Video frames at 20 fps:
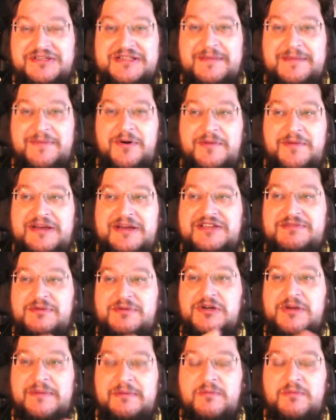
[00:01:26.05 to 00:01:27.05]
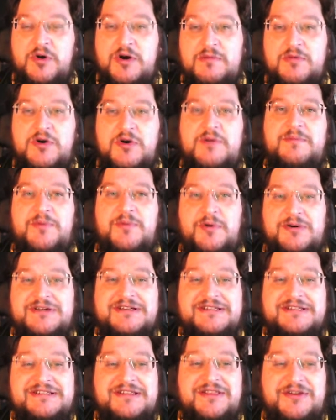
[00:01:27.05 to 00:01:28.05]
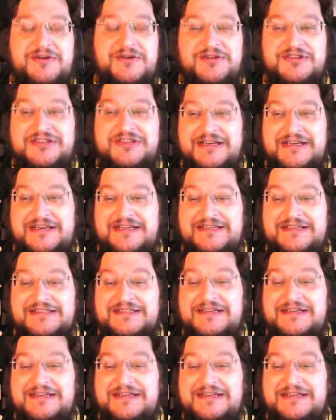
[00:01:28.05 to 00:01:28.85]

The Bond mages are becoming more and more important through the series,